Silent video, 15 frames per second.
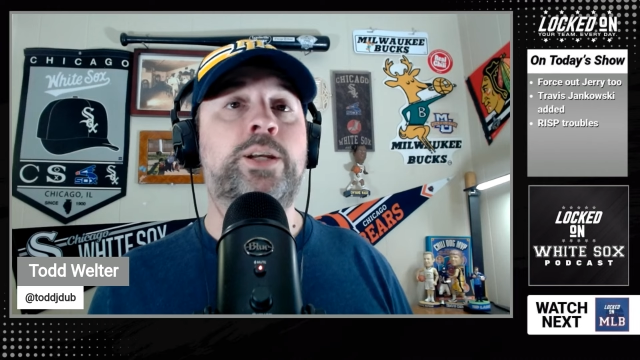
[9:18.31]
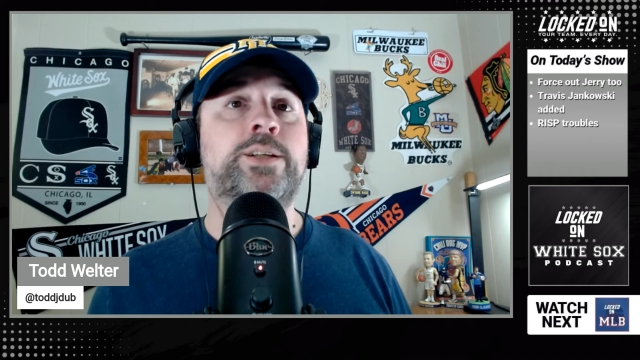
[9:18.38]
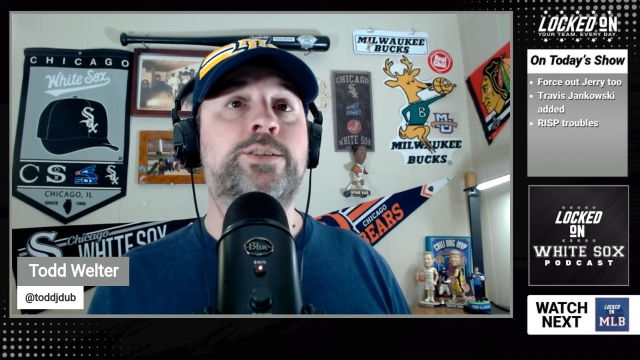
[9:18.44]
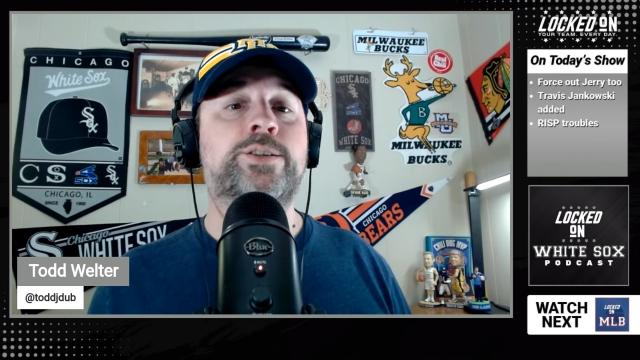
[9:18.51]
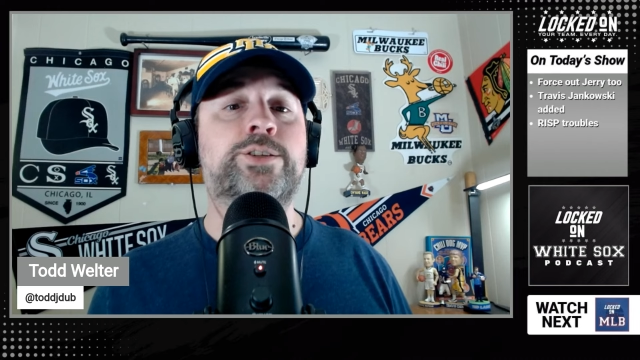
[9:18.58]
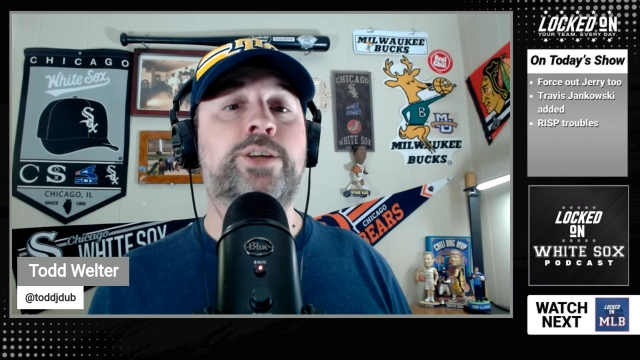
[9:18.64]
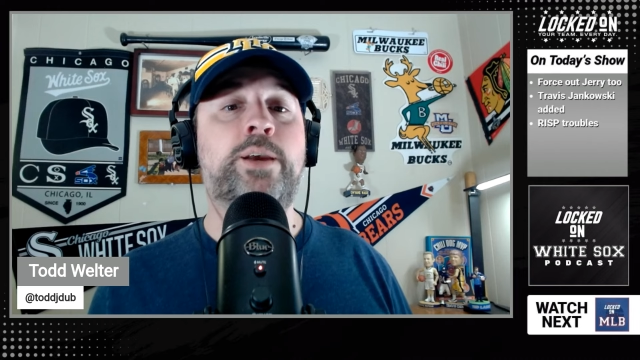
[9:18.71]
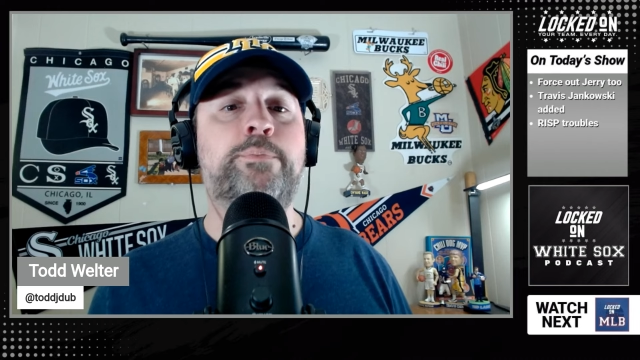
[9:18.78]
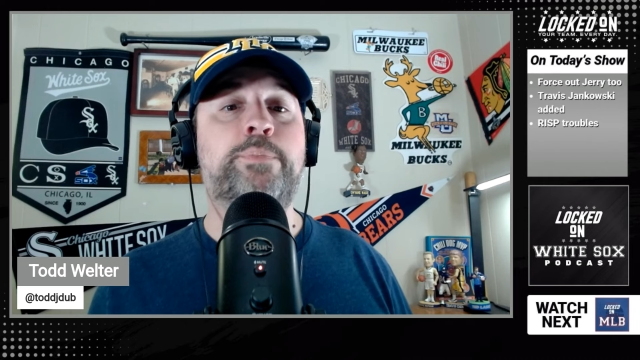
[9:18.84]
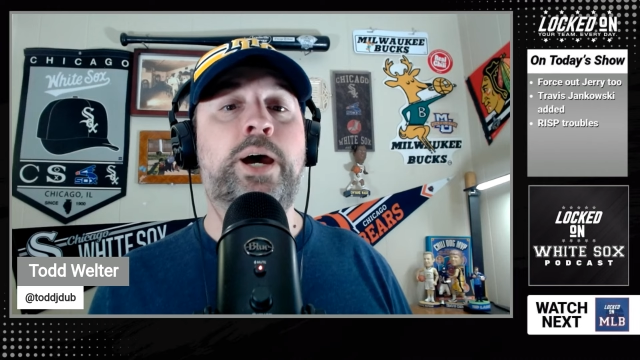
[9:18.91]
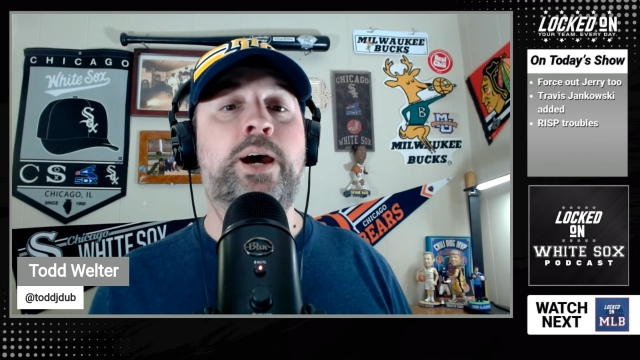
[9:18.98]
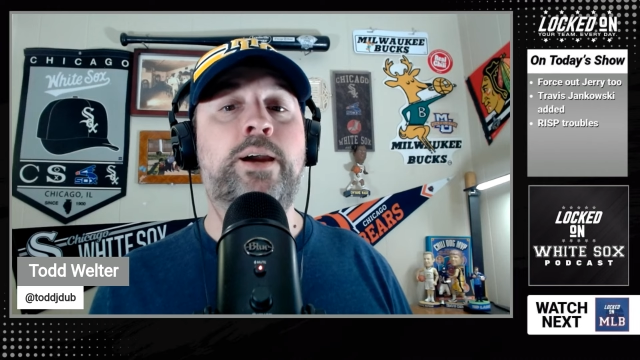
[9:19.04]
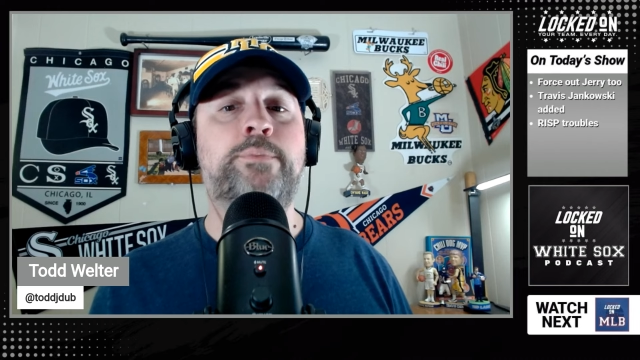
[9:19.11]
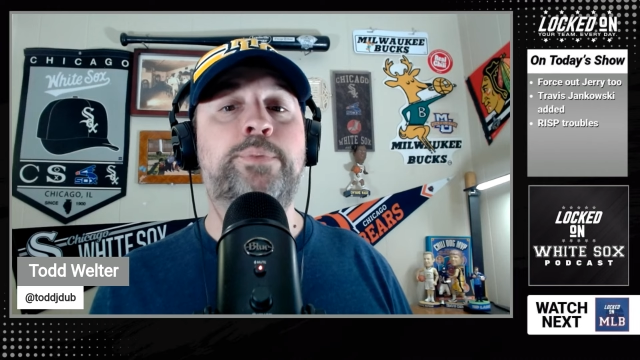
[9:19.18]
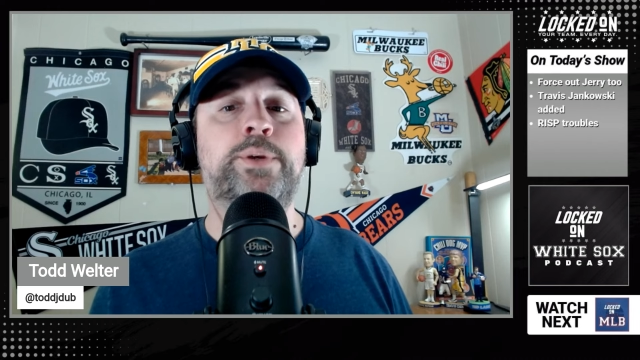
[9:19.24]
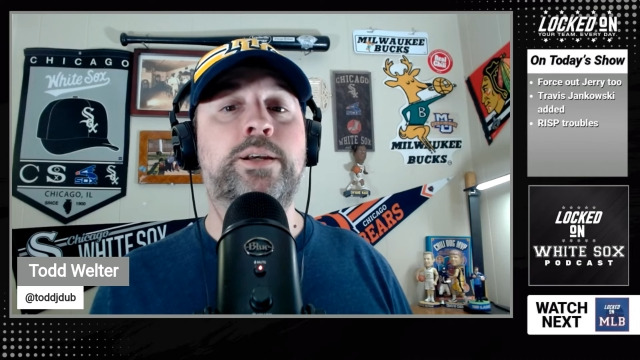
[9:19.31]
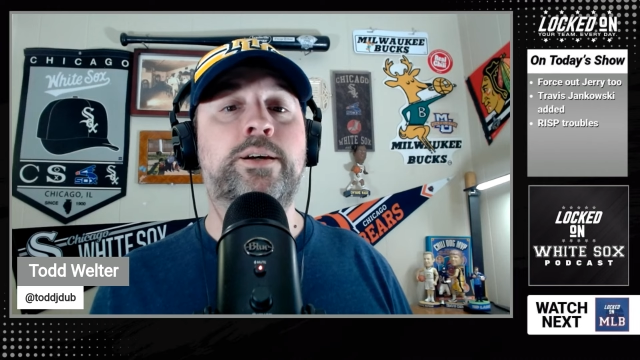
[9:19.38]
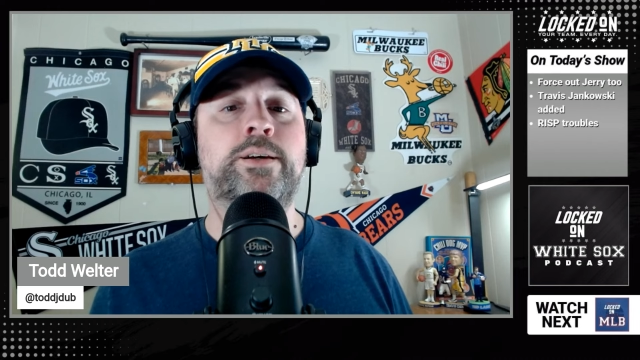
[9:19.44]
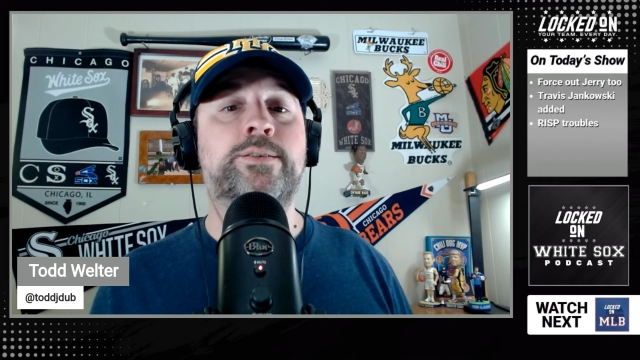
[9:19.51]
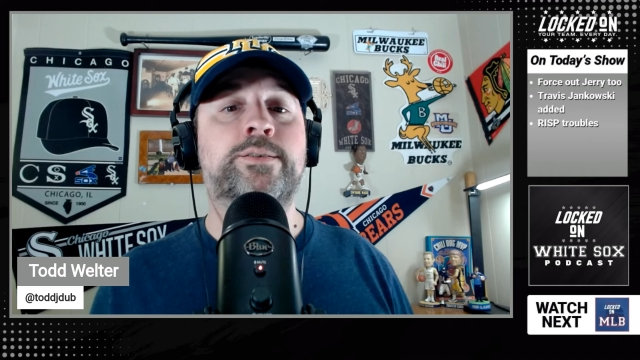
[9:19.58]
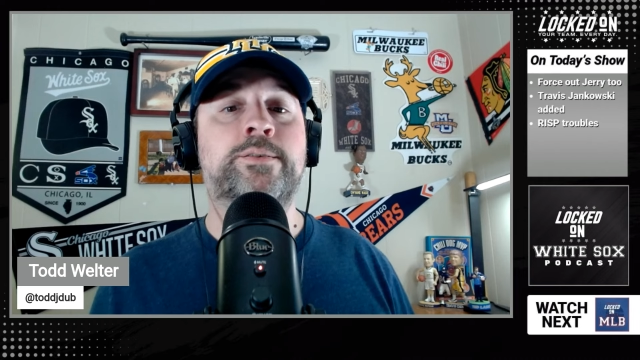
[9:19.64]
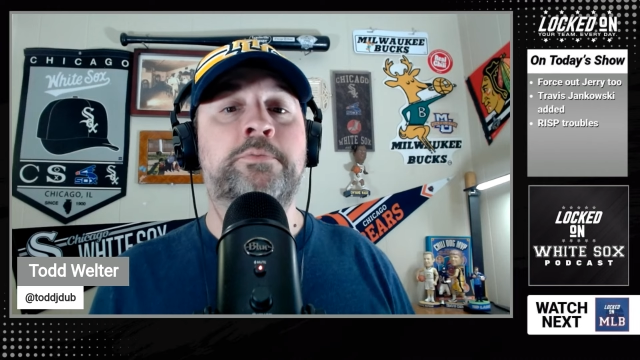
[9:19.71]
gets to skate by
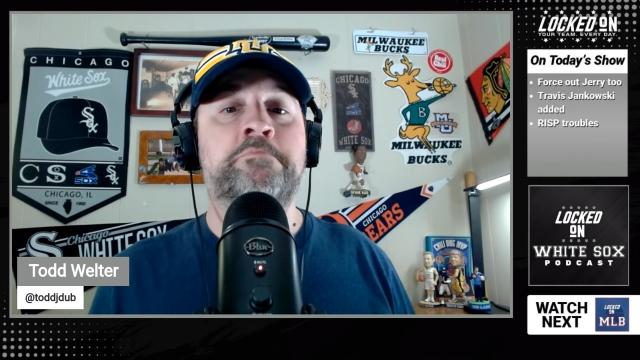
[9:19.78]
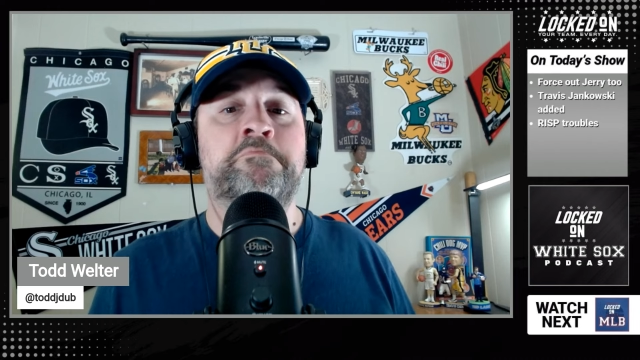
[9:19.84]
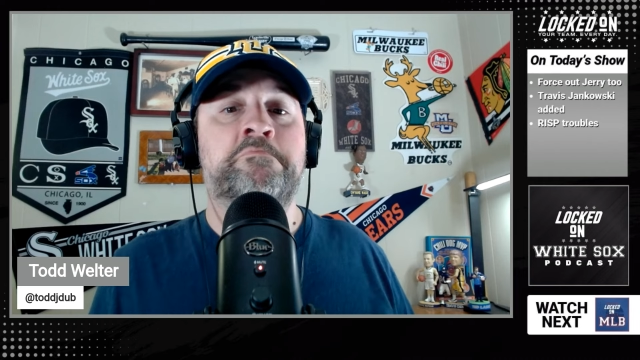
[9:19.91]
because,